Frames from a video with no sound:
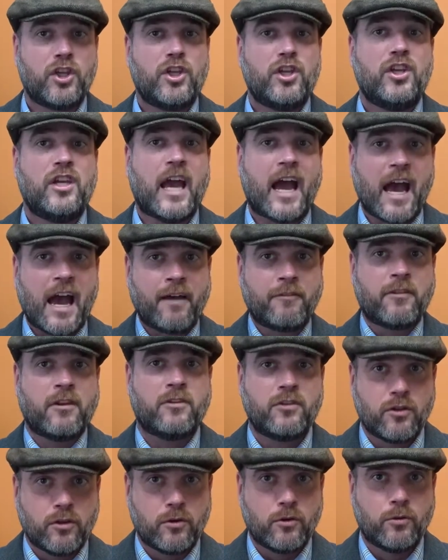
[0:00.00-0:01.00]
you have to
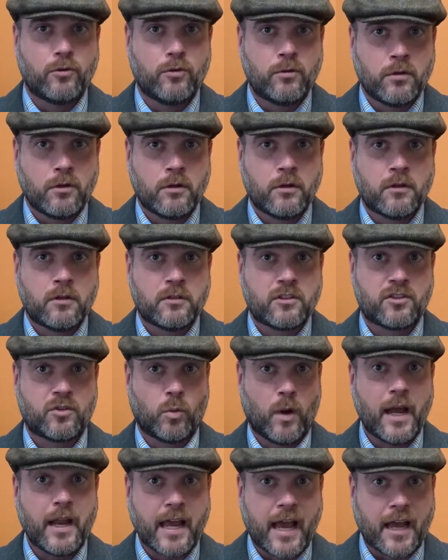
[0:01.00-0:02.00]
do
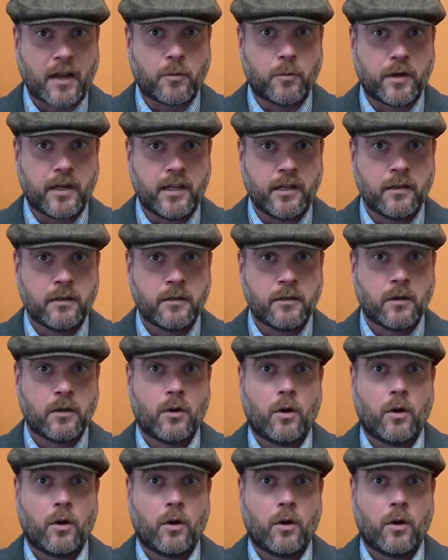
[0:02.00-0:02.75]
sweat equity,